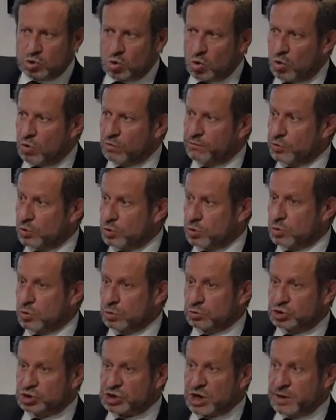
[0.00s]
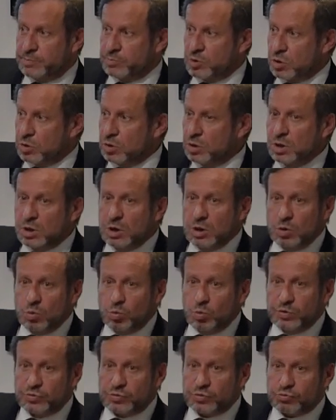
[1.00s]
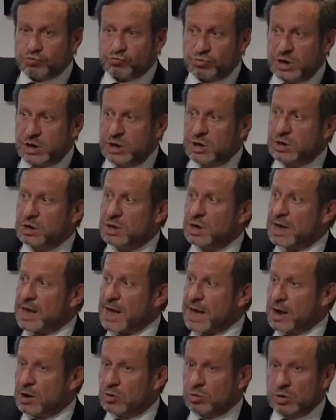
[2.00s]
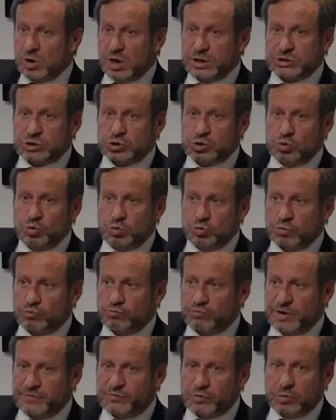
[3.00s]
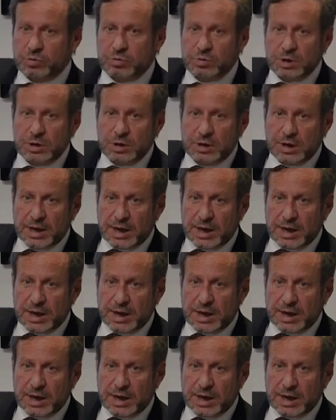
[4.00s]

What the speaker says: tall vertical chamber with 3 outlets to the river